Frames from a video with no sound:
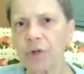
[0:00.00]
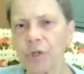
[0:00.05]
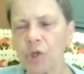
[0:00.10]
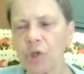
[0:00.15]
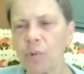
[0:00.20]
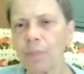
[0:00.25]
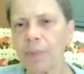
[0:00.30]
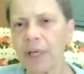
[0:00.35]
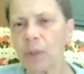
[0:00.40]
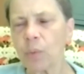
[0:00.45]

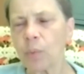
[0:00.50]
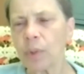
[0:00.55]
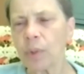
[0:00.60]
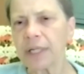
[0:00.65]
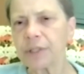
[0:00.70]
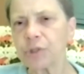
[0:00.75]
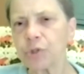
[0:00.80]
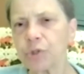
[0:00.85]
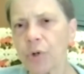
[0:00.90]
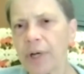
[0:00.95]
You might want
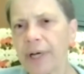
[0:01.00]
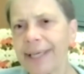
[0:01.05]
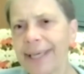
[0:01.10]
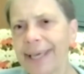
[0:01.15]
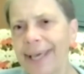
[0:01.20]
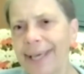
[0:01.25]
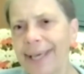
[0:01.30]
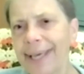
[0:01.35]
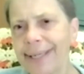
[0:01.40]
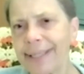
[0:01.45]
to try
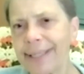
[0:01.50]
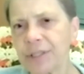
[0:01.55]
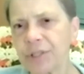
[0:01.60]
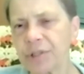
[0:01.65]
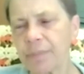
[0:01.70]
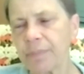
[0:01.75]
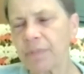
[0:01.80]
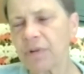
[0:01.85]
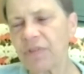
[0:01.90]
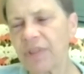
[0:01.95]
adding
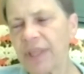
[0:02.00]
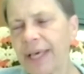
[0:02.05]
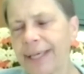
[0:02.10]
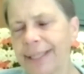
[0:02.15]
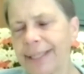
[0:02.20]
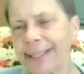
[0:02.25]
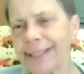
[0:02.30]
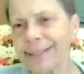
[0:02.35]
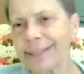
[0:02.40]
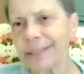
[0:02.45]
some of
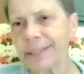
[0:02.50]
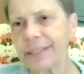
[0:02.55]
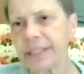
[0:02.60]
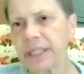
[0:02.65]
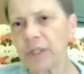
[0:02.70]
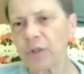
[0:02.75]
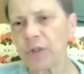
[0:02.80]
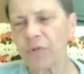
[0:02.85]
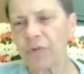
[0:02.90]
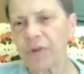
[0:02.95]
that and
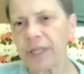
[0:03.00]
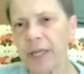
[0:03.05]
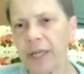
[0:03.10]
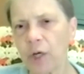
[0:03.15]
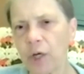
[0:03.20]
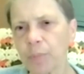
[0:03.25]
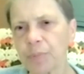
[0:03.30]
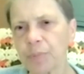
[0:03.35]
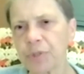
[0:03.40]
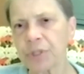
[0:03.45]
see if it
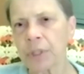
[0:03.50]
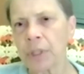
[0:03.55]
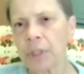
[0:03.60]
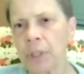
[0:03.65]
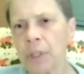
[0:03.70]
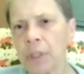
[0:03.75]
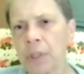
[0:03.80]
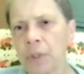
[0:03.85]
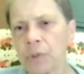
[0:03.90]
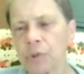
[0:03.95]
helps
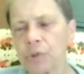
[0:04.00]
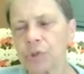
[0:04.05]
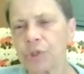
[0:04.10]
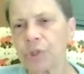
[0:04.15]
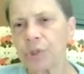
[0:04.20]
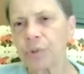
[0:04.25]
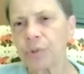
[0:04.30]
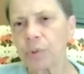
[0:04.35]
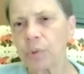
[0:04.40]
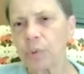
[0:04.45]

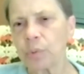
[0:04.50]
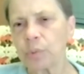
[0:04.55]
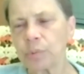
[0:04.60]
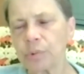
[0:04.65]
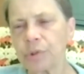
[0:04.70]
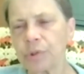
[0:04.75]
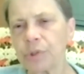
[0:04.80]
to